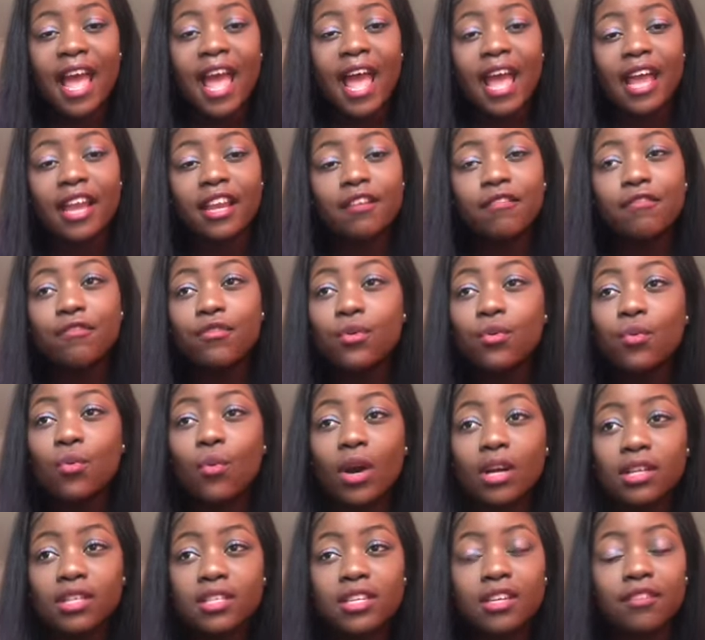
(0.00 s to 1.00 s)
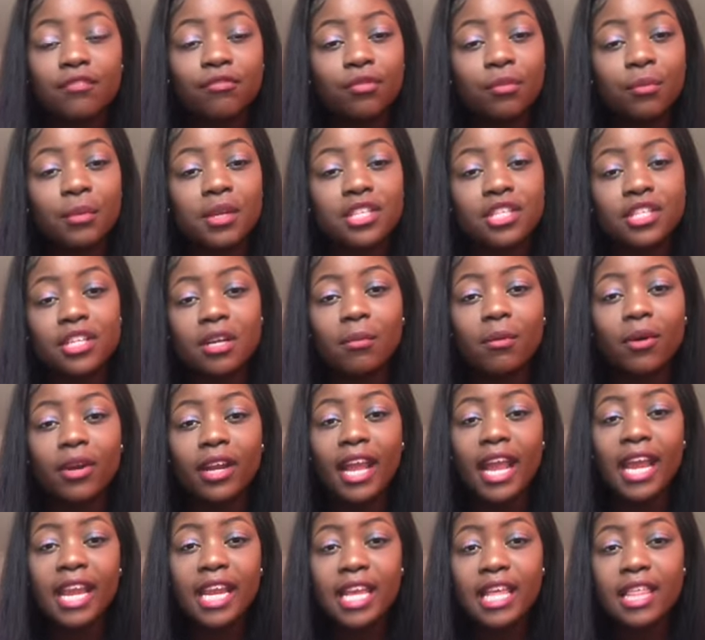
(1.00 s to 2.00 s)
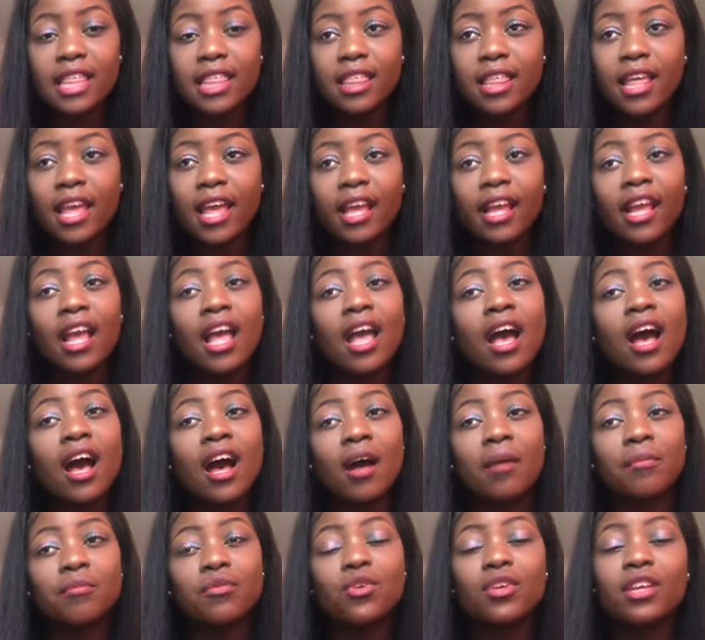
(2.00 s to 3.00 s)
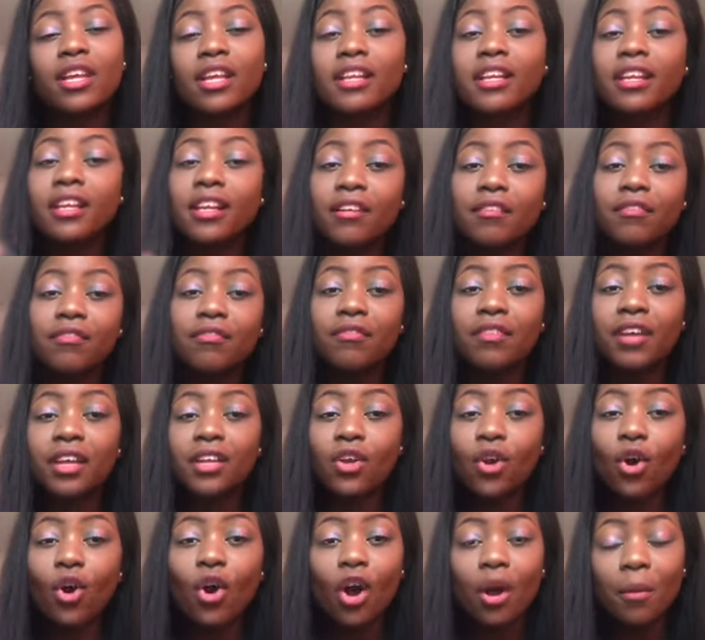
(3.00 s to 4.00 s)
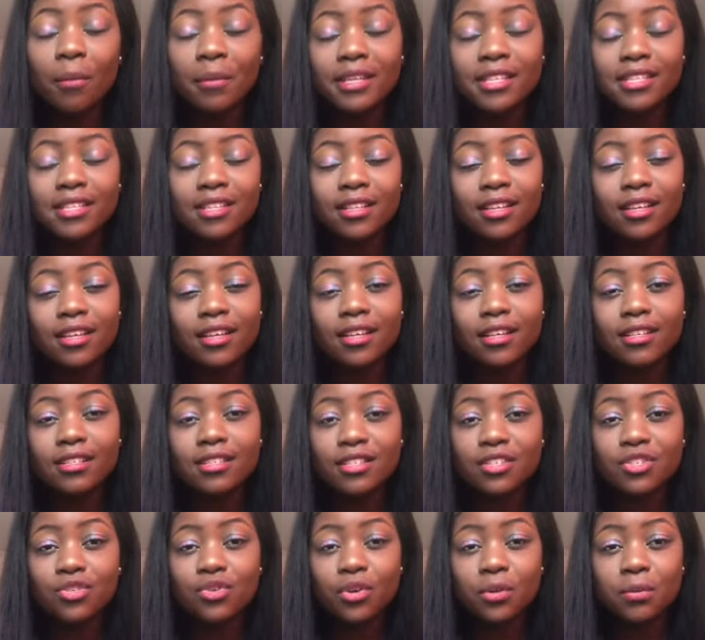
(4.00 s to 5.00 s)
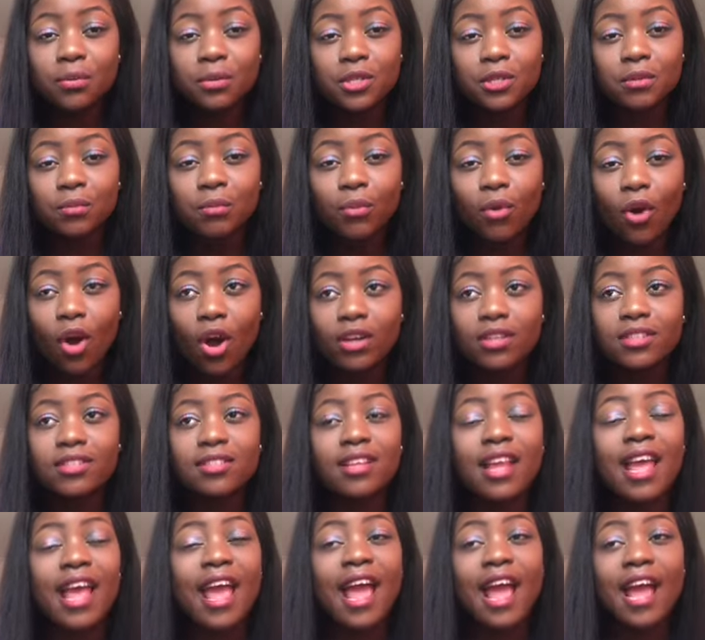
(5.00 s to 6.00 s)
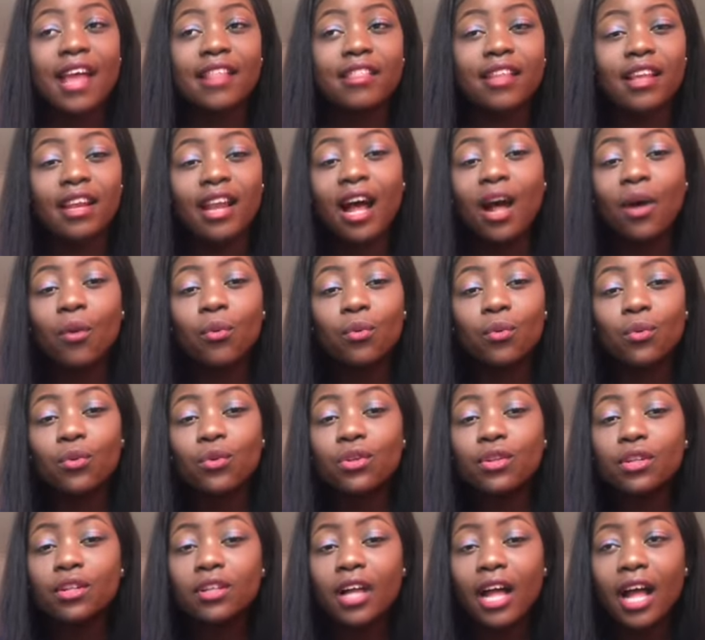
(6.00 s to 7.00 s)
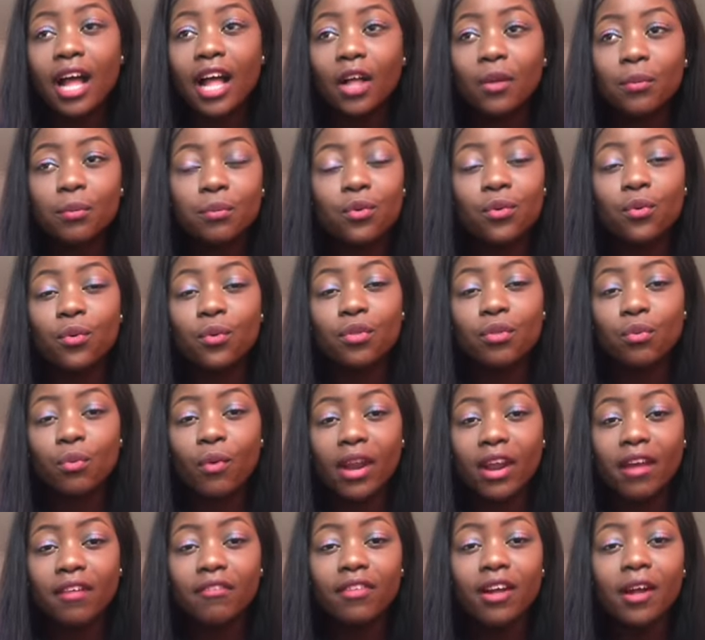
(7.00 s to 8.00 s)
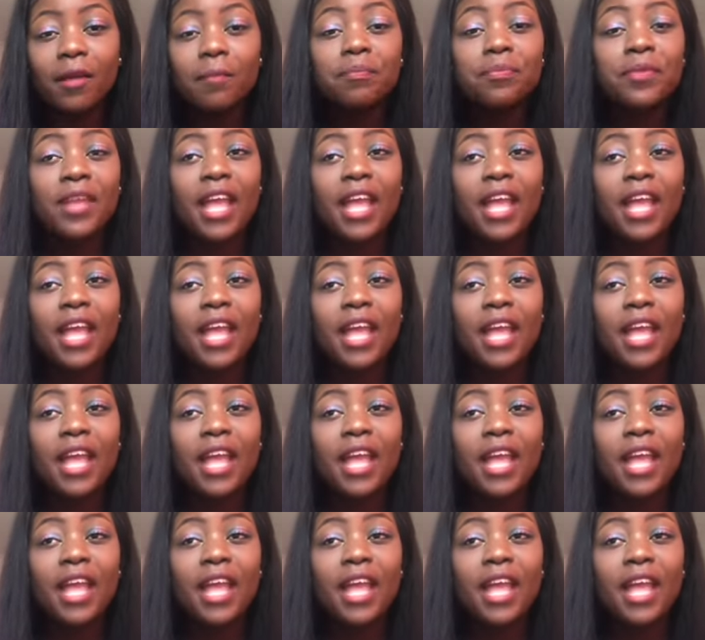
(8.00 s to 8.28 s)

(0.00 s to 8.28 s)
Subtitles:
And if you want information about anything, you can leave your comment in the description box, and then I will help you with whatever.